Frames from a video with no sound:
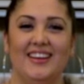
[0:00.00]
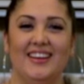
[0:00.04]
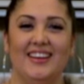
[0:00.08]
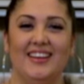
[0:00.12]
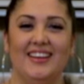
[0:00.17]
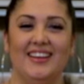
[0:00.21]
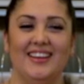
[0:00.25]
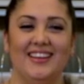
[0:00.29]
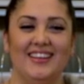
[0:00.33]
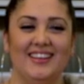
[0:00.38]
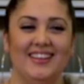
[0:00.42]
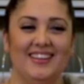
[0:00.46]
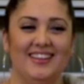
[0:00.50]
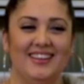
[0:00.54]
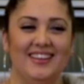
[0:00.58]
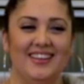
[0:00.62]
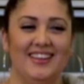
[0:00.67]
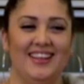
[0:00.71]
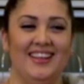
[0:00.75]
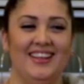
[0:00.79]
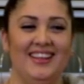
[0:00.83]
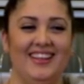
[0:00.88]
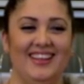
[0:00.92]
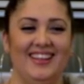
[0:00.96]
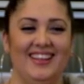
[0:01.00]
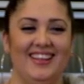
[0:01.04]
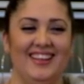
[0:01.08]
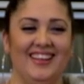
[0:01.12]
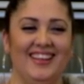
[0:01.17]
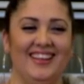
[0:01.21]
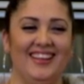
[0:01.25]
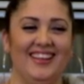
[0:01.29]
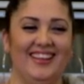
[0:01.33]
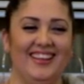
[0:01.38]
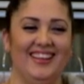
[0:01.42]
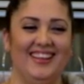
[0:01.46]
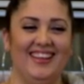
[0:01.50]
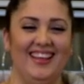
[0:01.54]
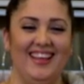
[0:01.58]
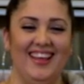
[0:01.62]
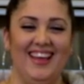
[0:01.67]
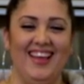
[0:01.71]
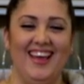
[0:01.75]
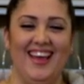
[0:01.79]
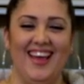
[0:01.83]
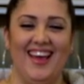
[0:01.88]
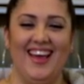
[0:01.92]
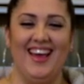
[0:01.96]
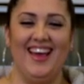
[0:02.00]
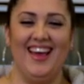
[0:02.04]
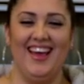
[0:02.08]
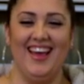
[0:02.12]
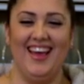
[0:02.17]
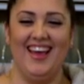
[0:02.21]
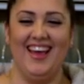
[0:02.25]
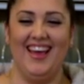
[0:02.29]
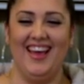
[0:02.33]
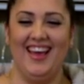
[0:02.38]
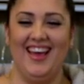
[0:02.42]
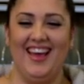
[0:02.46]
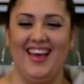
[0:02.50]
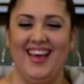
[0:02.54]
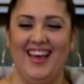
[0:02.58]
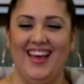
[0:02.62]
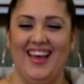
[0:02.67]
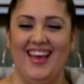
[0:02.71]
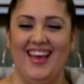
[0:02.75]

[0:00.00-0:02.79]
The person shown says nothing.